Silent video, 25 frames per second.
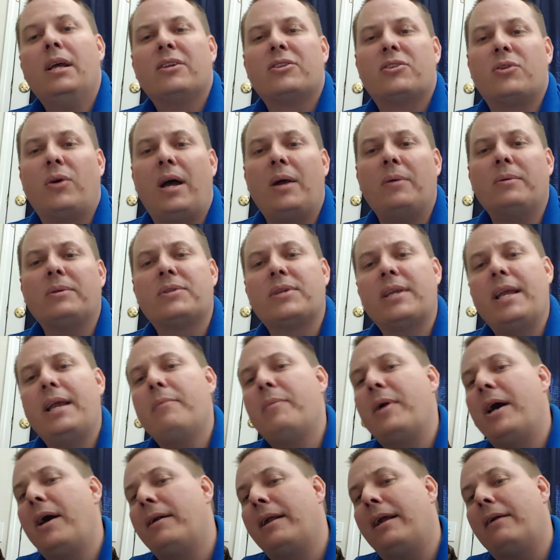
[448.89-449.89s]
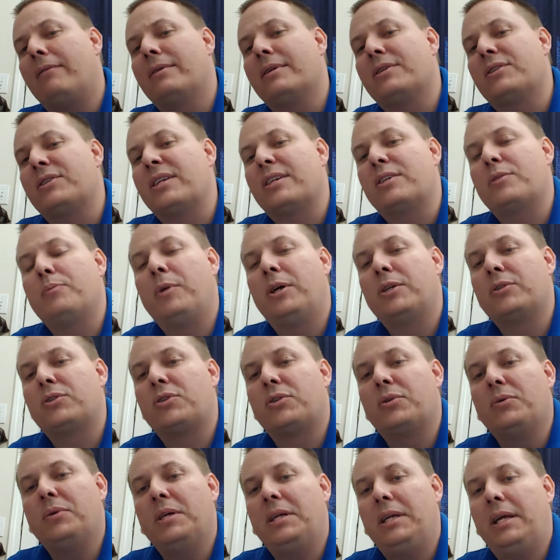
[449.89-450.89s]
So I would say about every 6
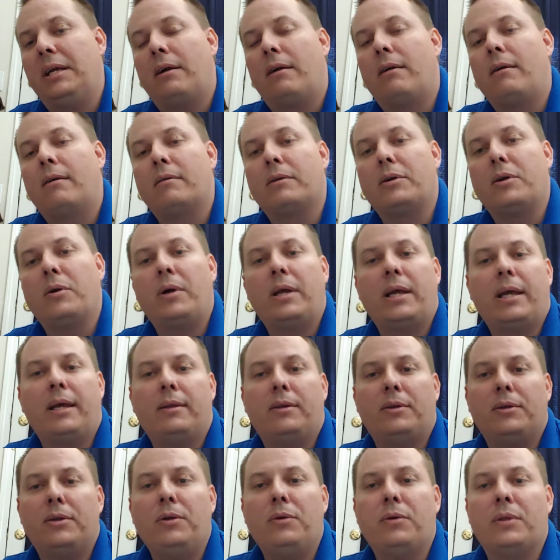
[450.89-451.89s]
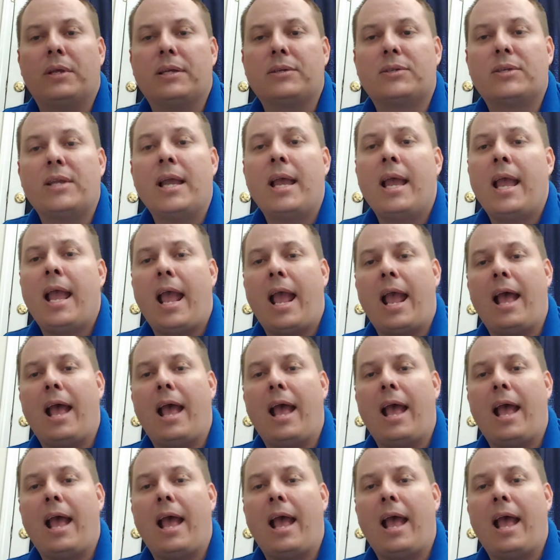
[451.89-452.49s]
months to a year, go ahead and do this.